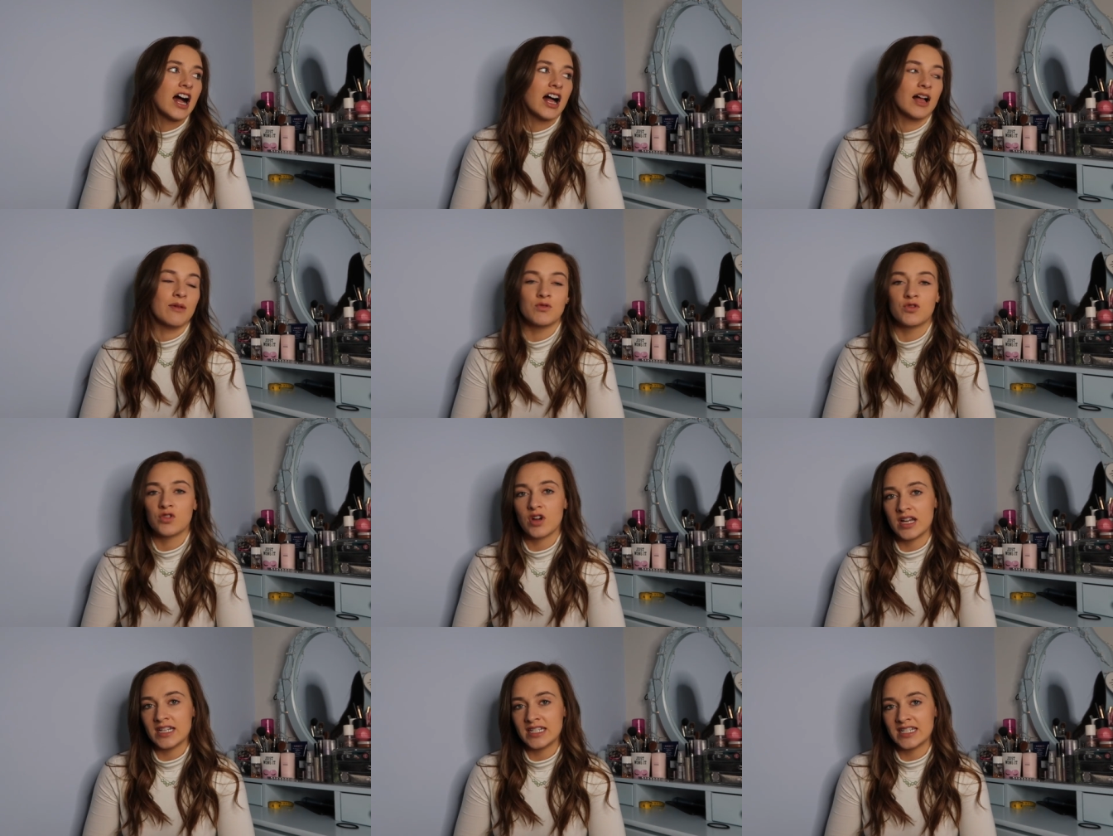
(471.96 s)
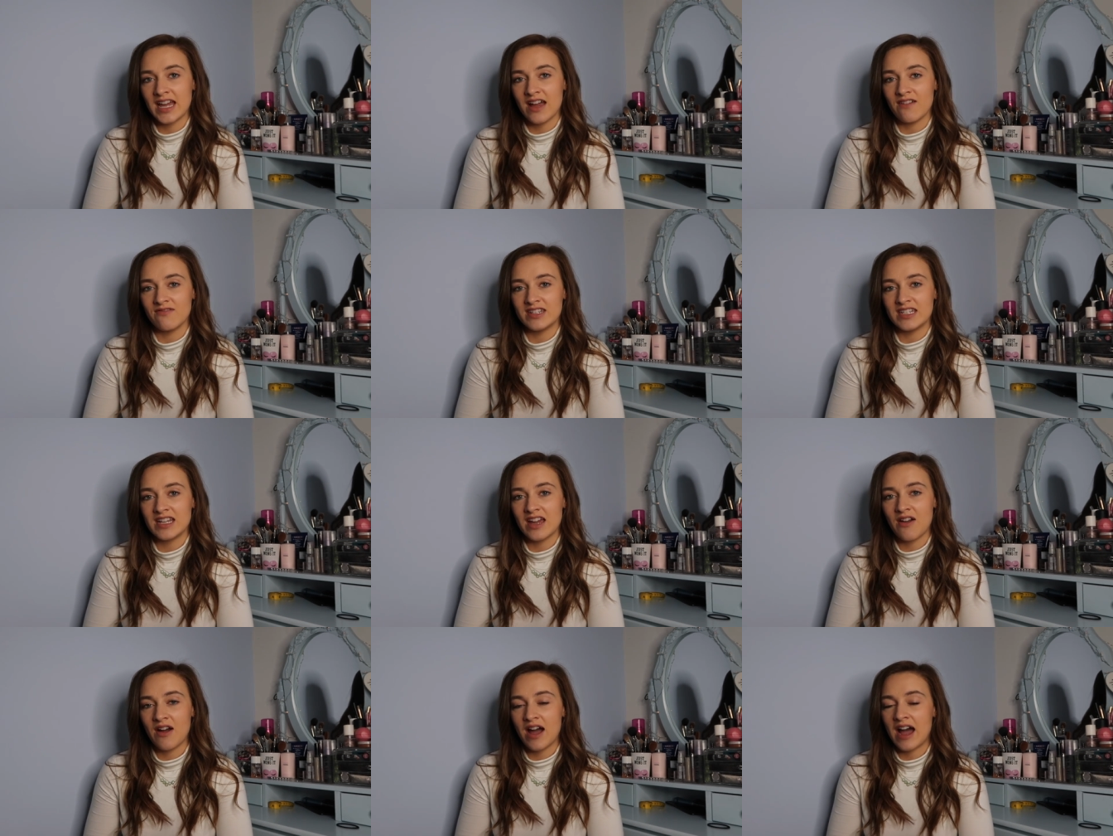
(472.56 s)
I'm trying to get a
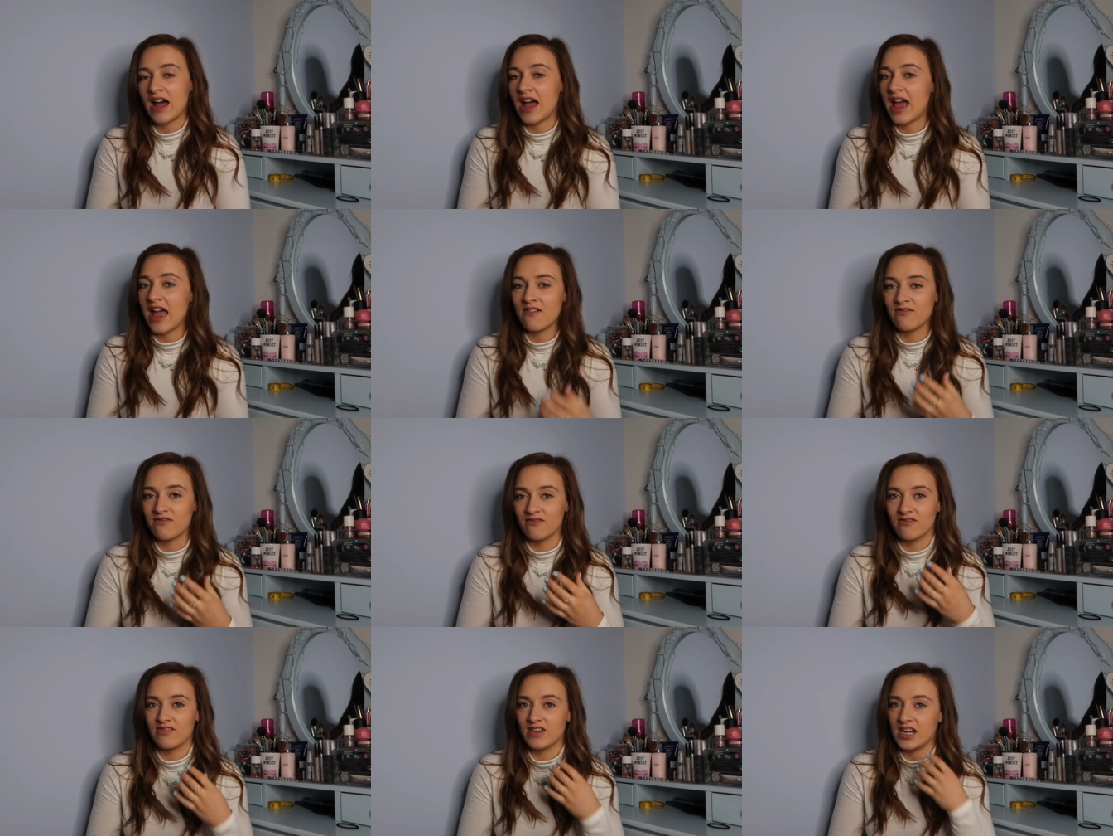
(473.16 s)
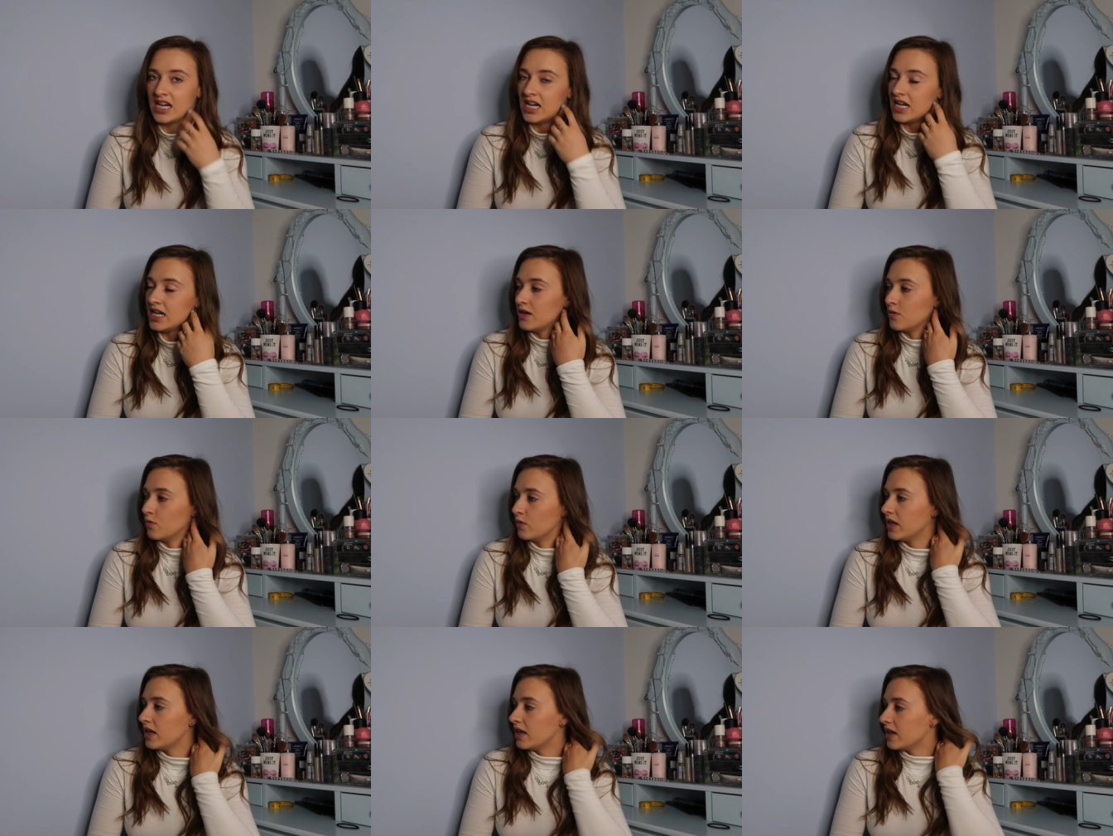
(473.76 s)
video out every
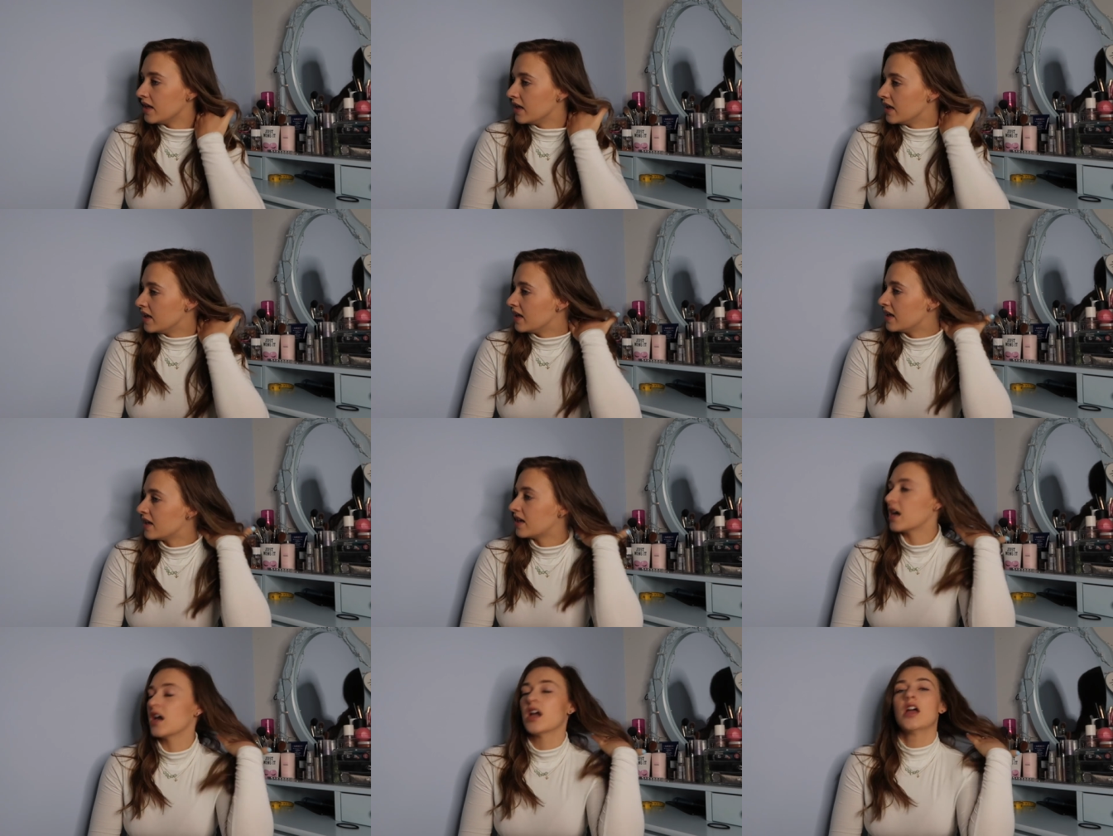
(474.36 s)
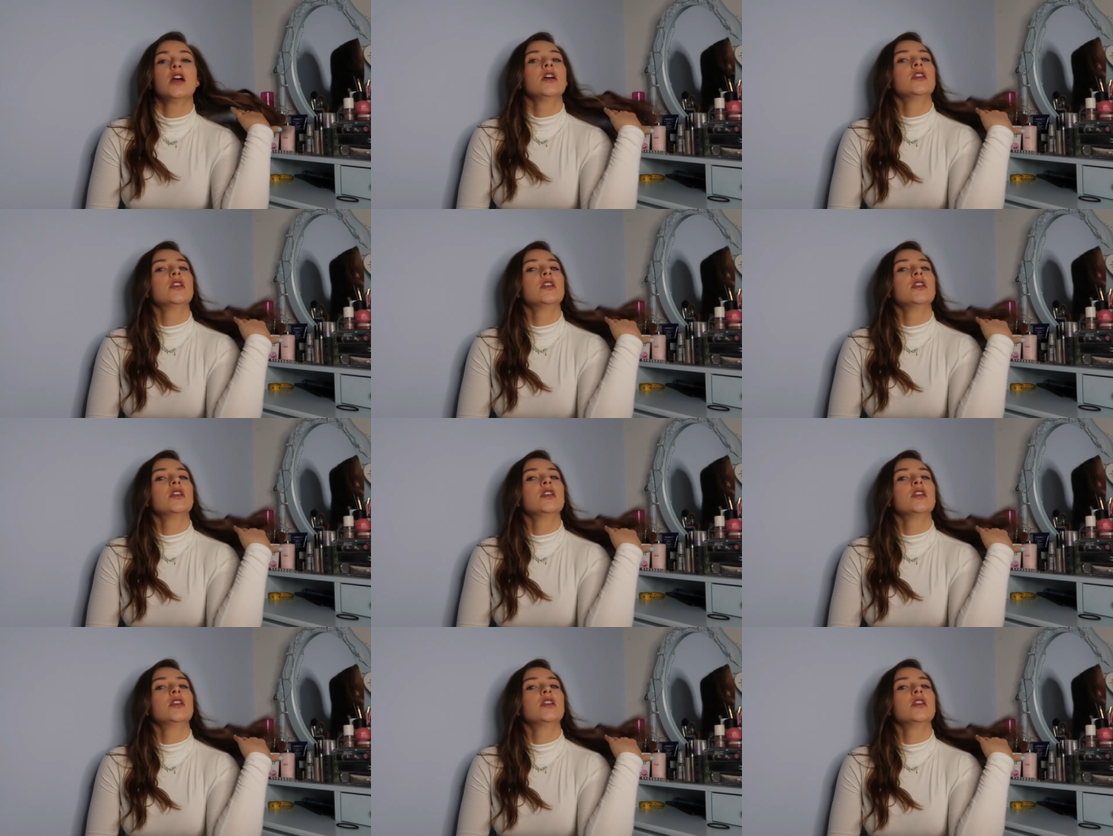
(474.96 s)
week,